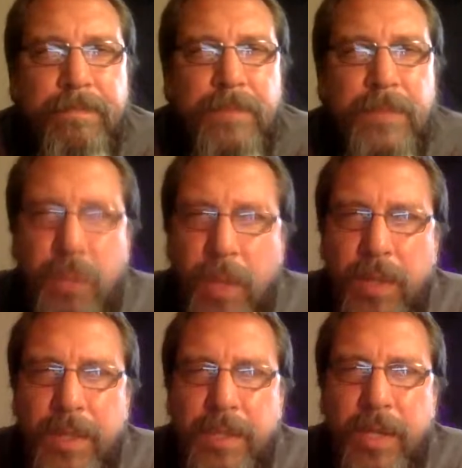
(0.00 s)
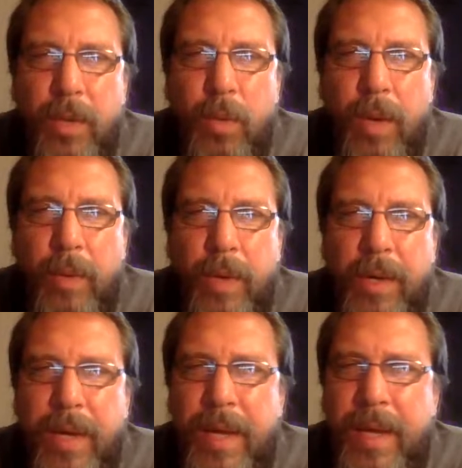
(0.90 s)
Just want to let you know where we're
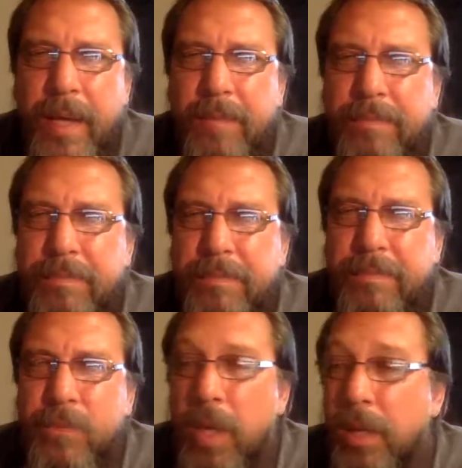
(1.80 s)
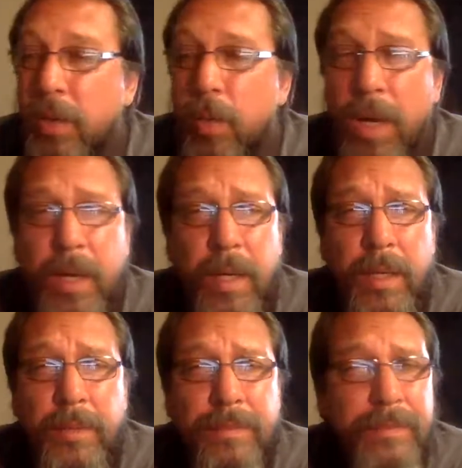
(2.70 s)
at. Try a little
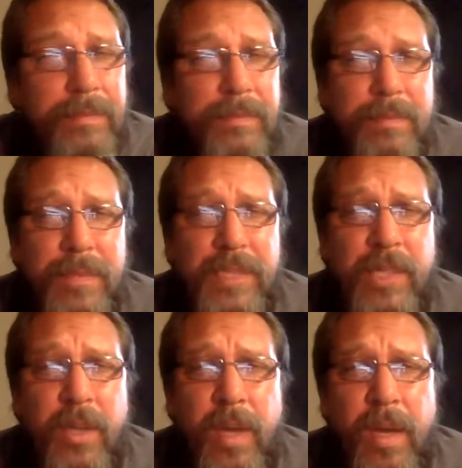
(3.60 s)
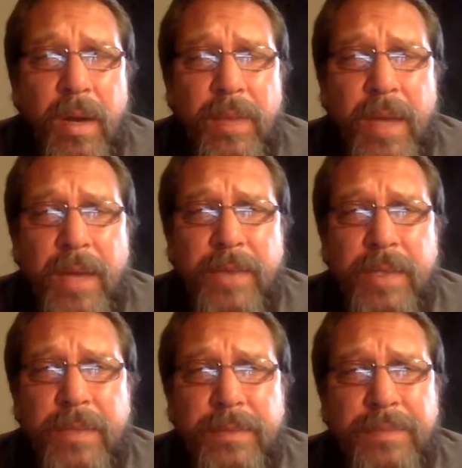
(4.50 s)
wine. Let you know we hit our
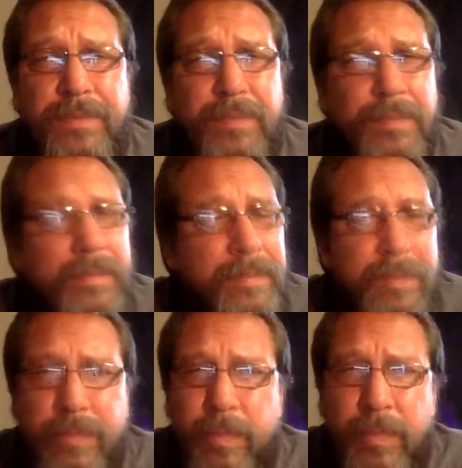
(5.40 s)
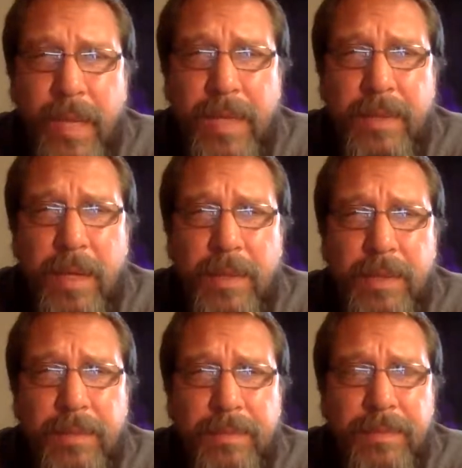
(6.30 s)
1,000. That's
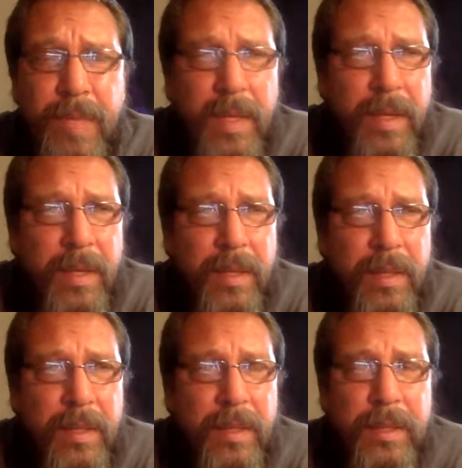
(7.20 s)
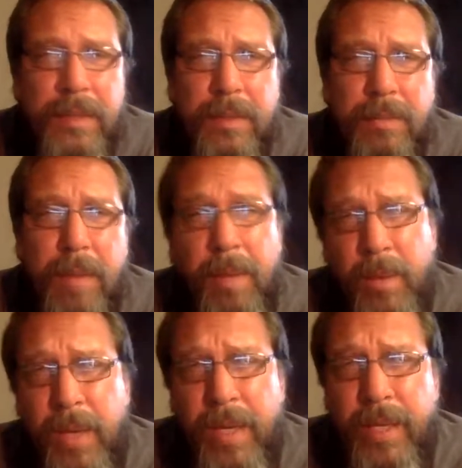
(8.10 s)
awesome. Probably
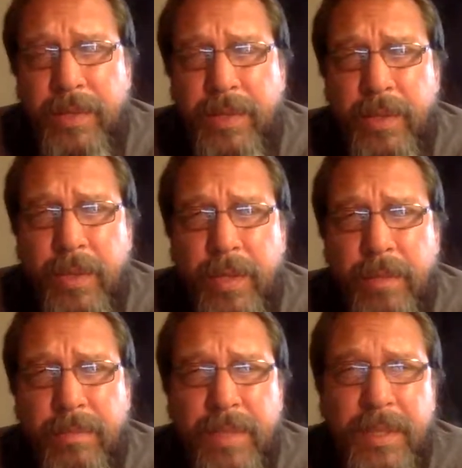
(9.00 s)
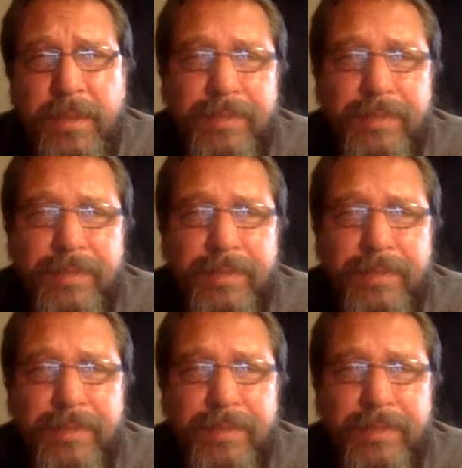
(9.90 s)
would have hit it sooner, but